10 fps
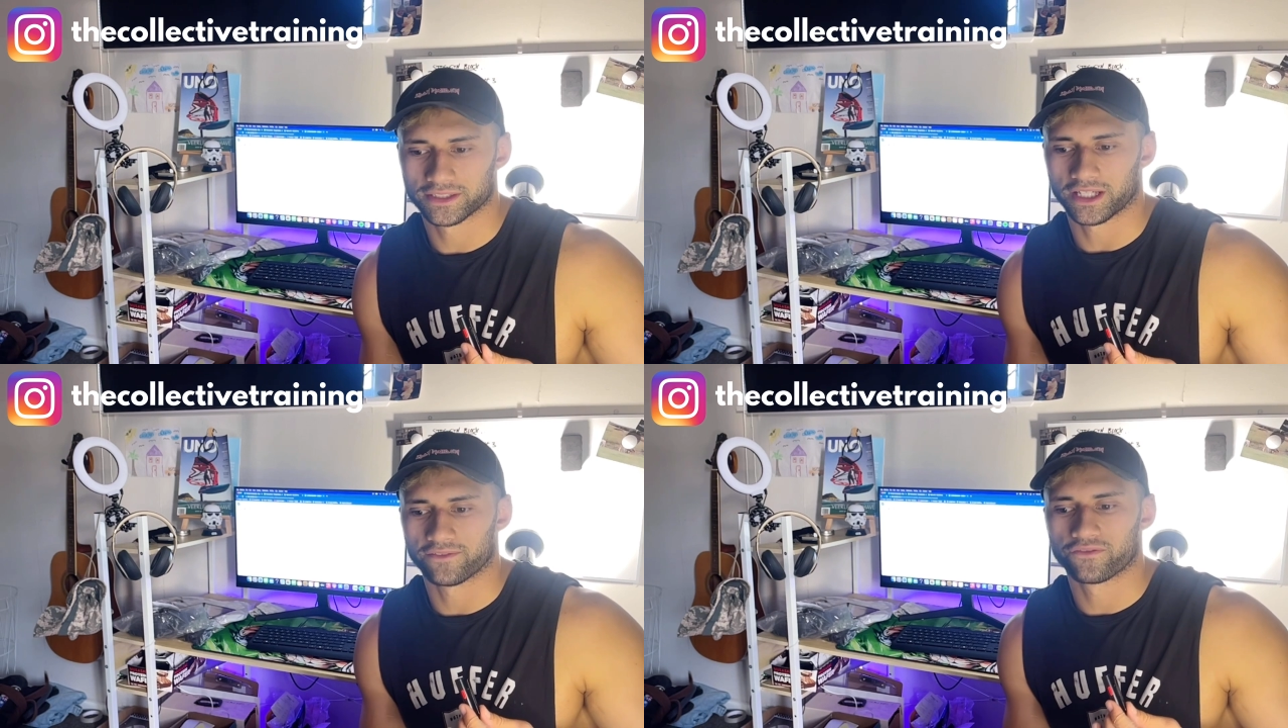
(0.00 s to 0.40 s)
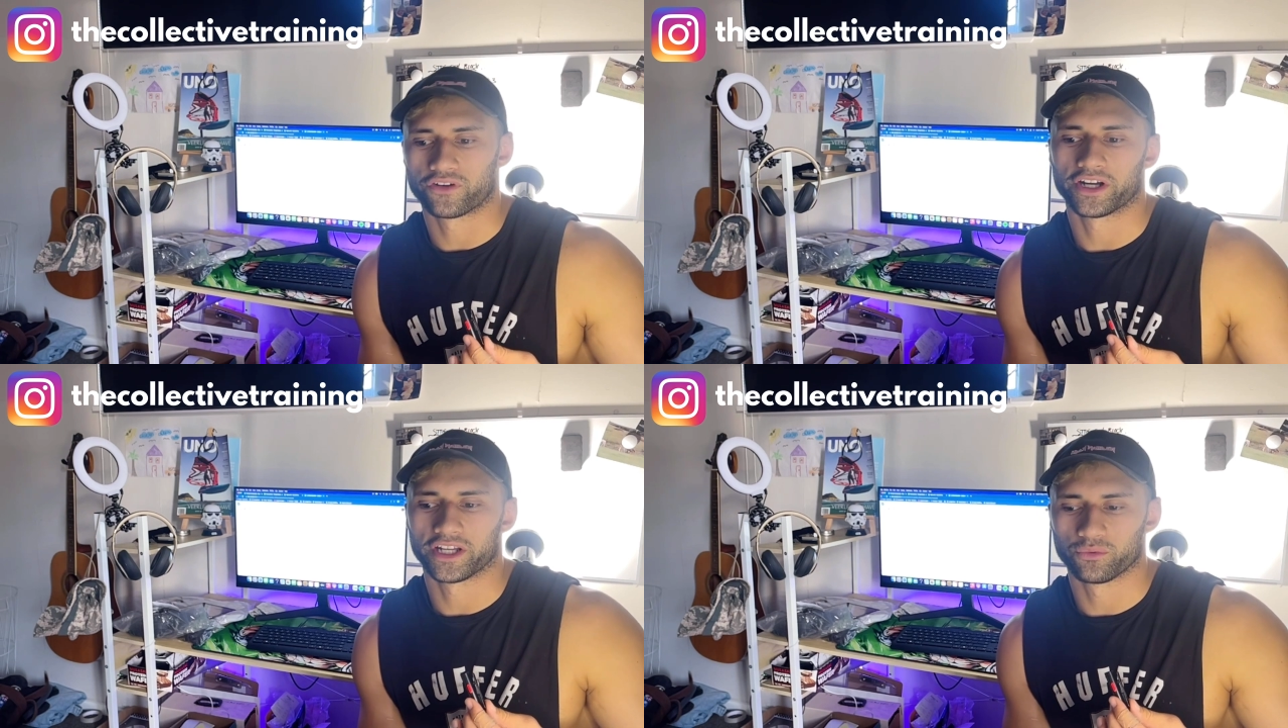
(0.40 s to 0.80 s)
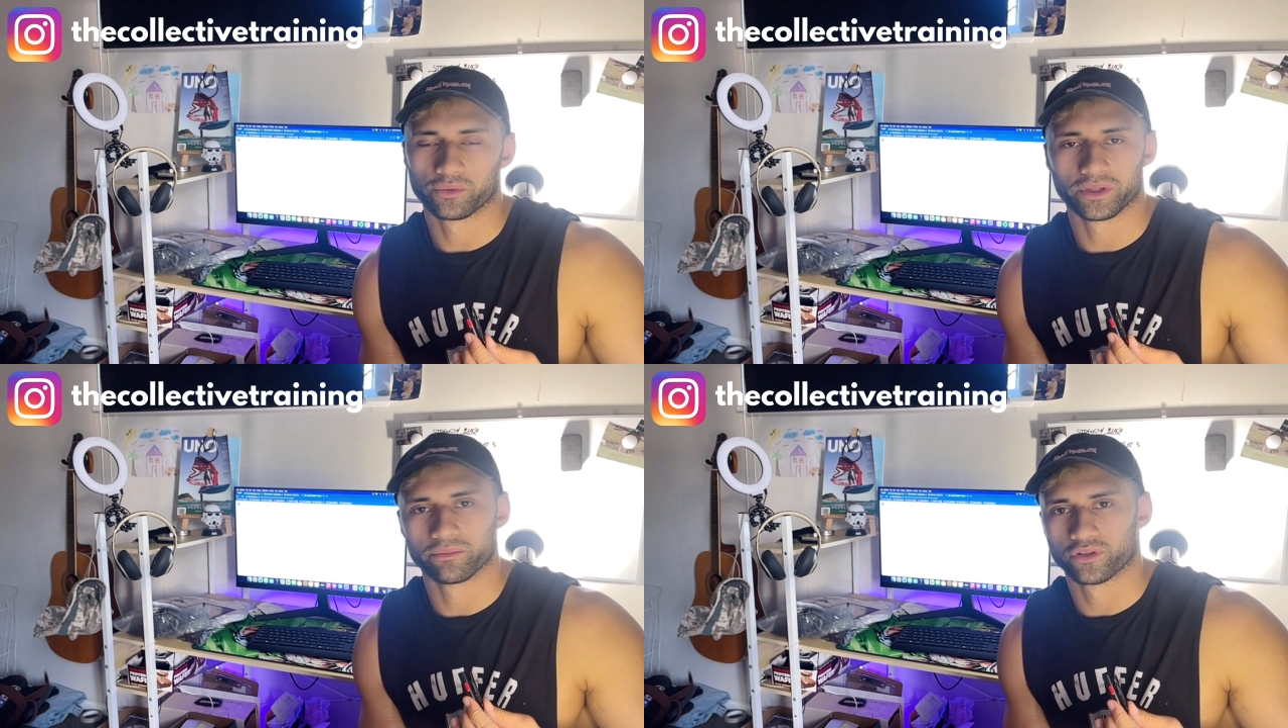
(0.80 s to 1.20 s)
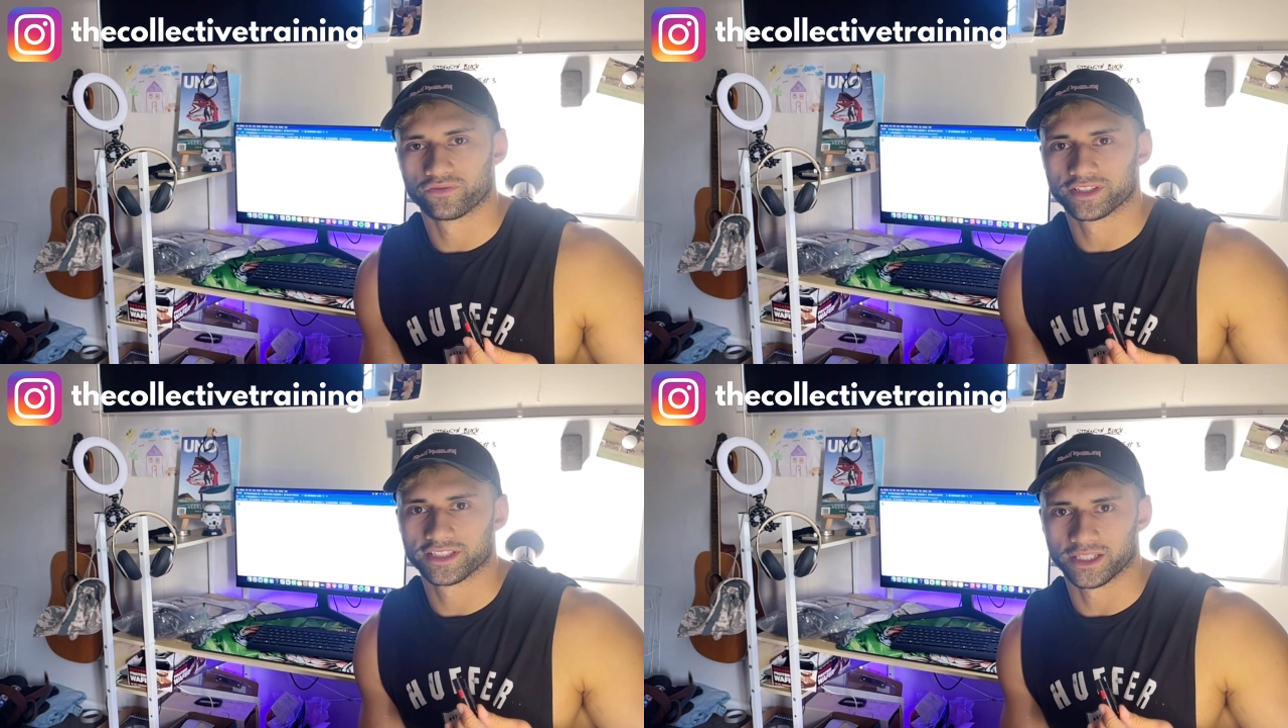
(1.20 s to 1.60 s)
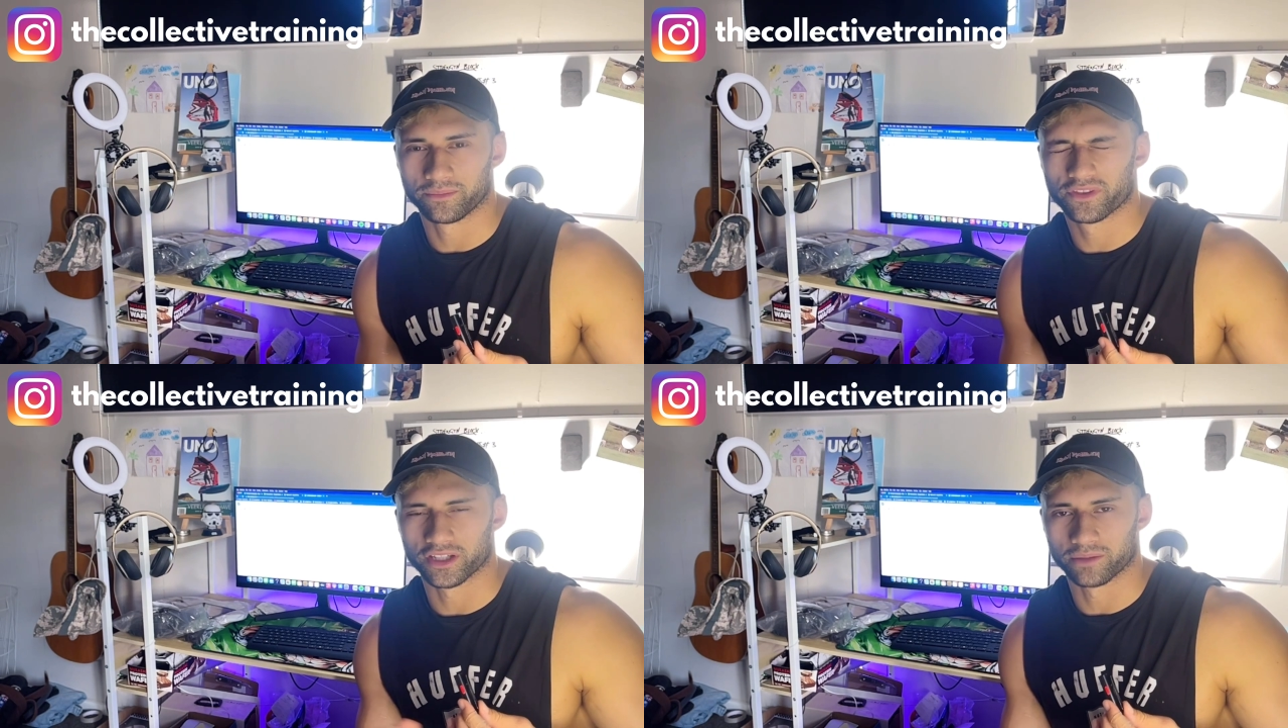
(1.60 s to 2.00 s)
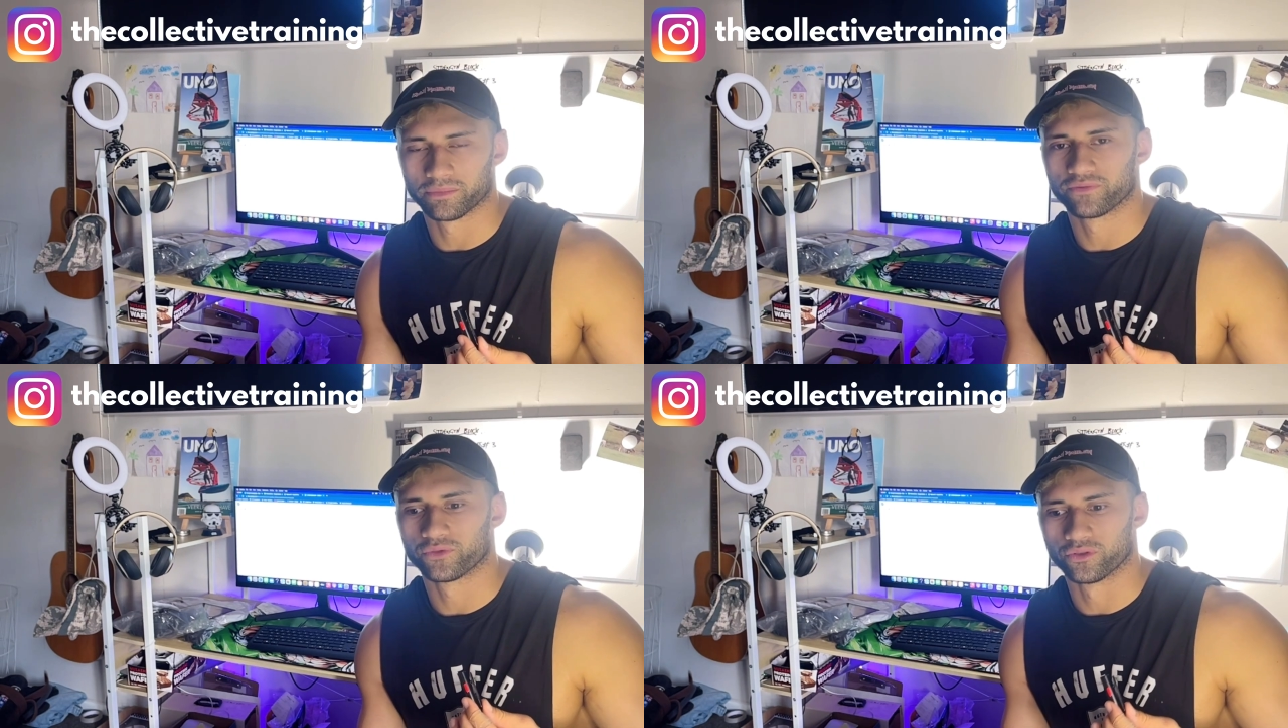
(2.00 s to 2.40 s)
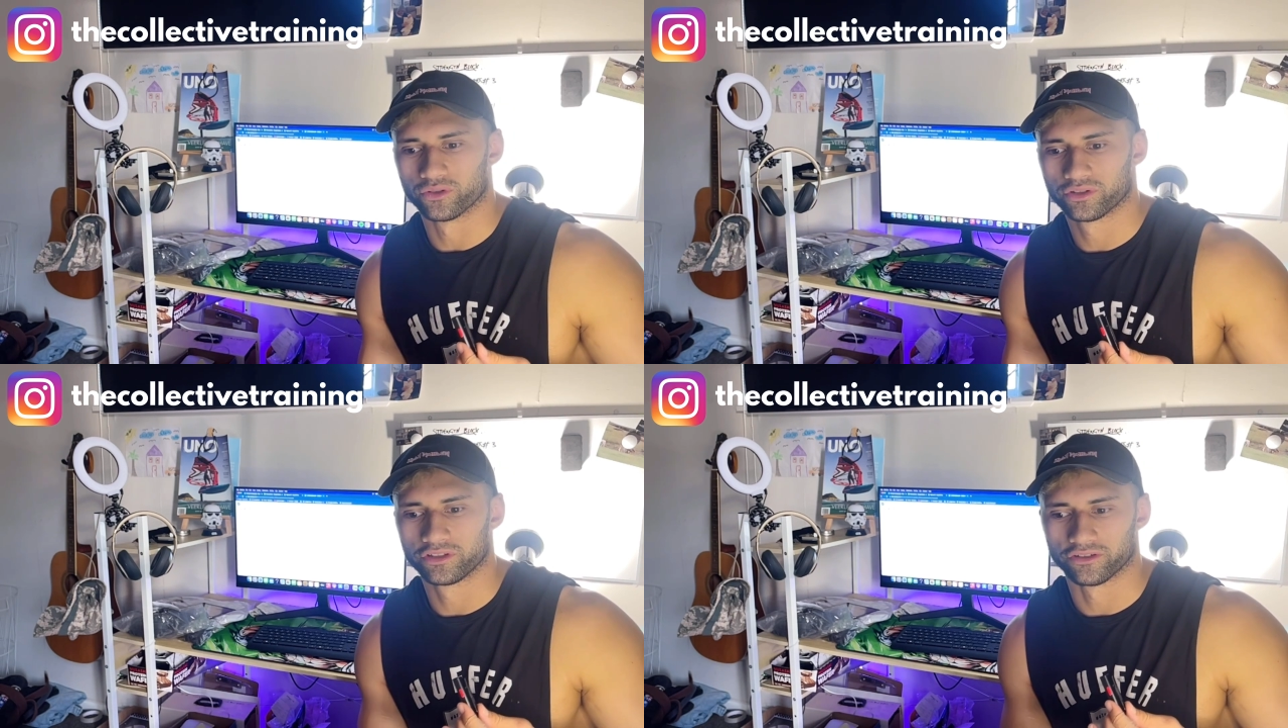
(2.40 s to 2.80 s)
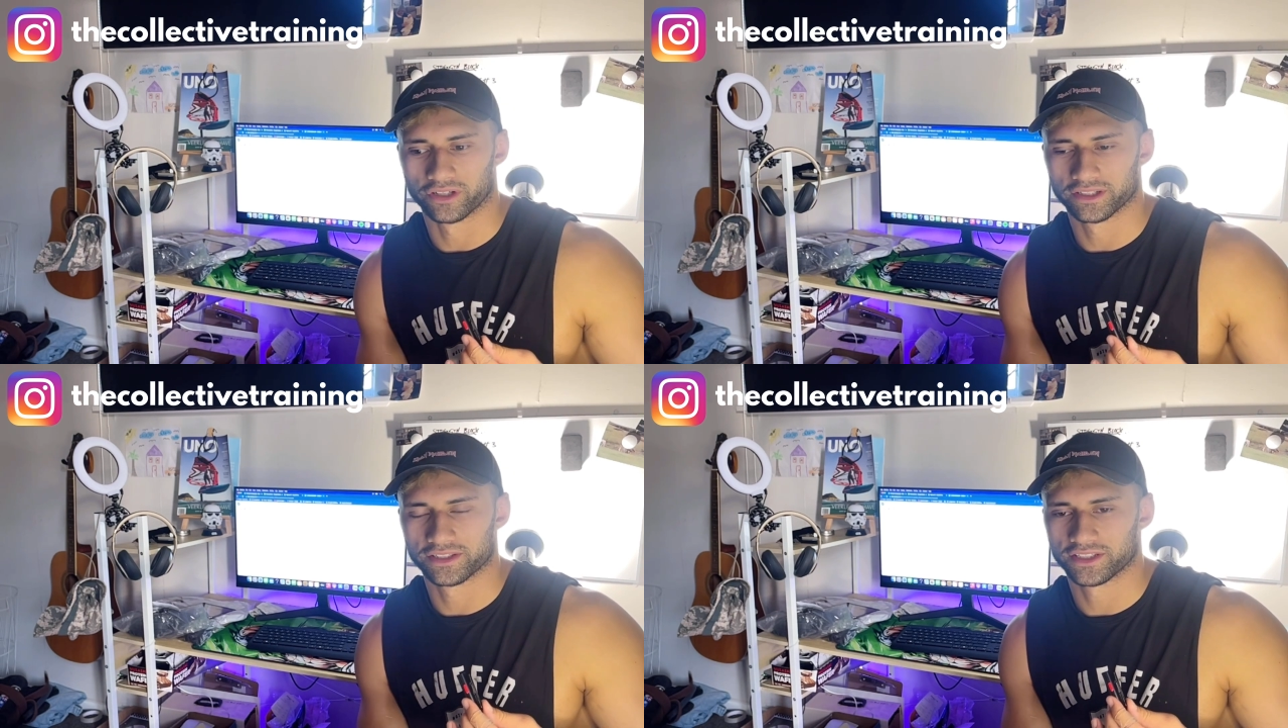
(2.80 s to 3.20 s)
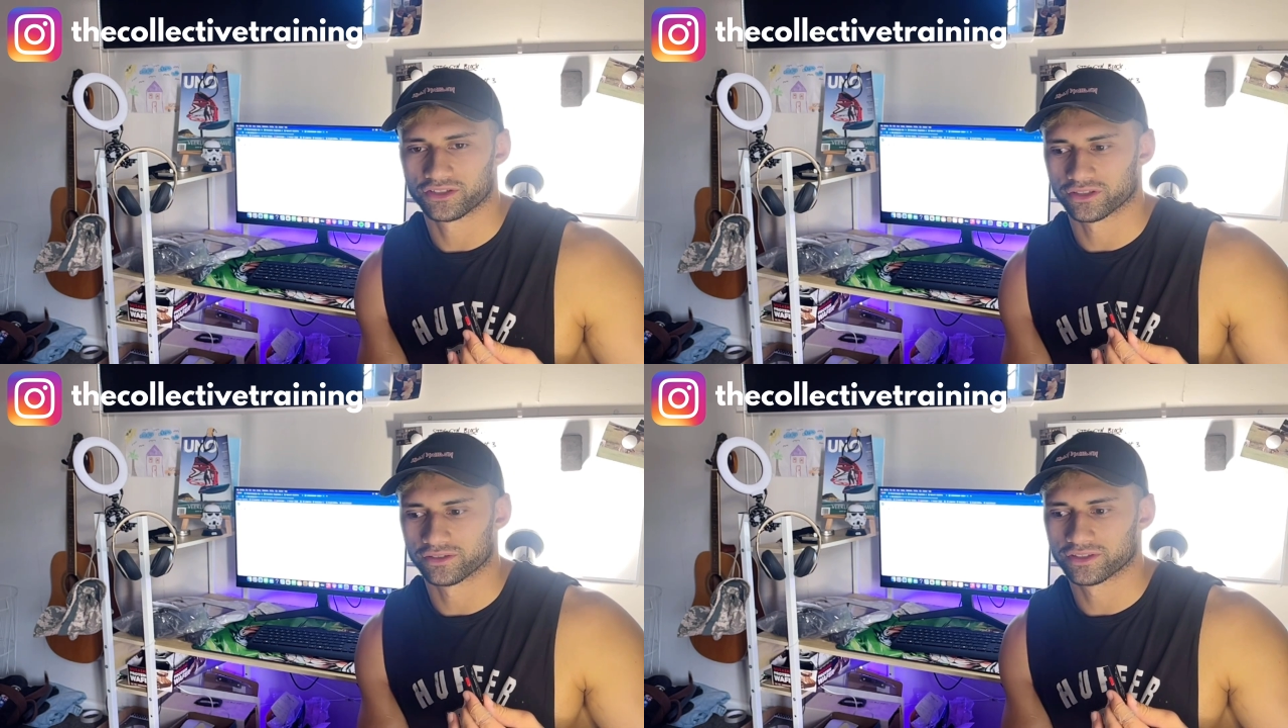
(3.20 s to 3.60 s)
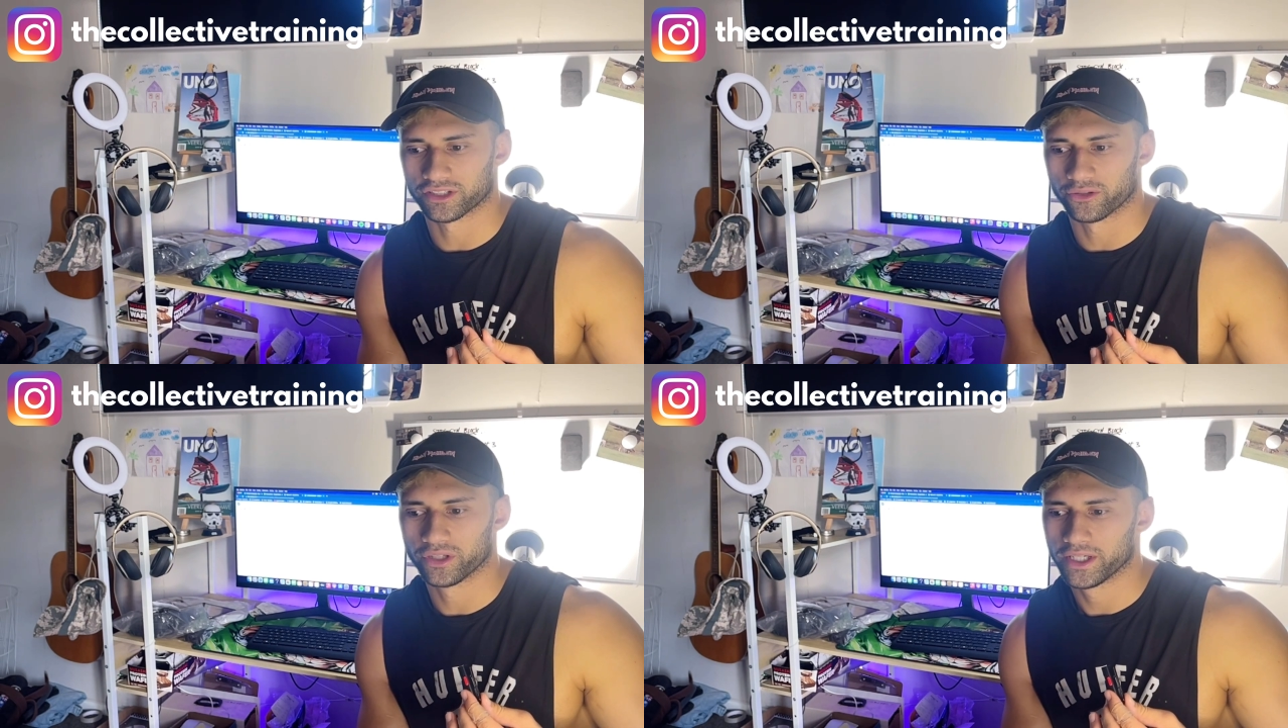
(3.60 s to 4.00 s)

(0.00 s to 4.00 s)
And Friday will be more of a team thing before your other sessions. So